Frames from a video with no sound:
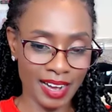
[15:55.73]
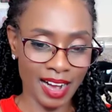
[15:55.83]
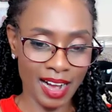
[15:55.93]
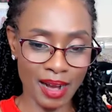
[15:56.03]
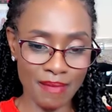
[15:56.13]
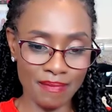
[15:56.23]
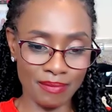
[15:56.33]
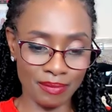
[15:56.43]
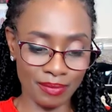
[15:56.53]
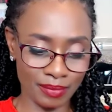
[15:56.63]

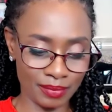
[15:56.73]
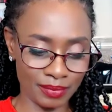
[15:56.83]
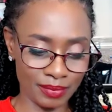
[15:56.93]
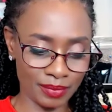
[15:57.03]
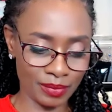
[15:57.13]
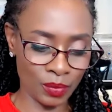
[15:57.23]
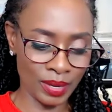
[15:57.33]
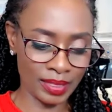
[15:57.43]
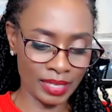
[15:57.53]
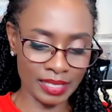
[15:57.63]

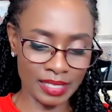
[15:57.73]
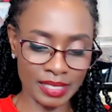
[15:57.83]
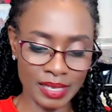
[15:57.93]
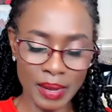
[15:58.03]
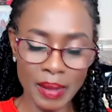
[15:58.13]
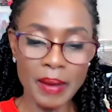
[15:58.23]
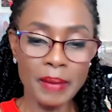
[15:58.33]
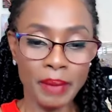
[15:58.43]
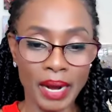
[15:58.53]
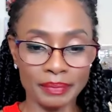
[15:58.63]
with this.
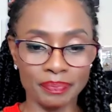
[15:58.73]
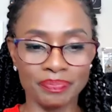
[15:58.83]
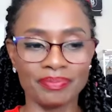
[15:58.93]
But